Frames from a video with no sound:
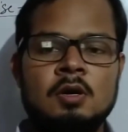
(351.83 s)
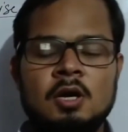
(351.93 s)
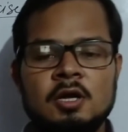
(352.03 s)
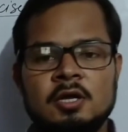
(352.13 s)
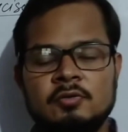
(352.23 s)
Now
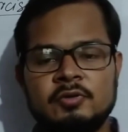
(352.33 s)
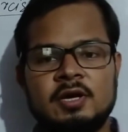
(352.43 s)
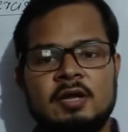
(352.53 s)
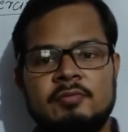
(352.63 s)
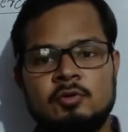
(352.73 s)
here we are
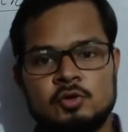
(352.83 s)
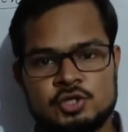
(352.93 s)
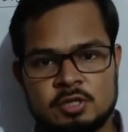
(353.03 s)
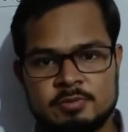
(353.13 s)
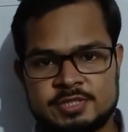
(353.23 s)
having question
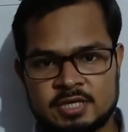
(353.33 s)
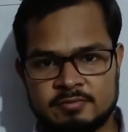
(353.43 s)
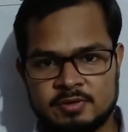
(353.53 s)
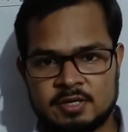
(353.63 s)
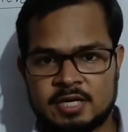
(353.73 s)
number 7.
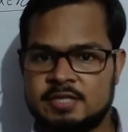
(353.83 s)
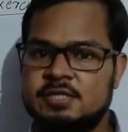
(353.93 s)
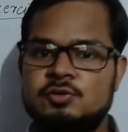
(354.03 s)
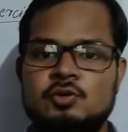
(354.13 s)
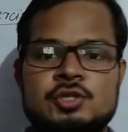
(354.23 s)
And in this
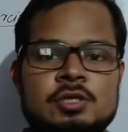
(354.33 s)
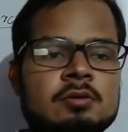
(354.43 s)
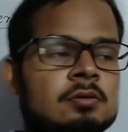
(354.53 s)
question,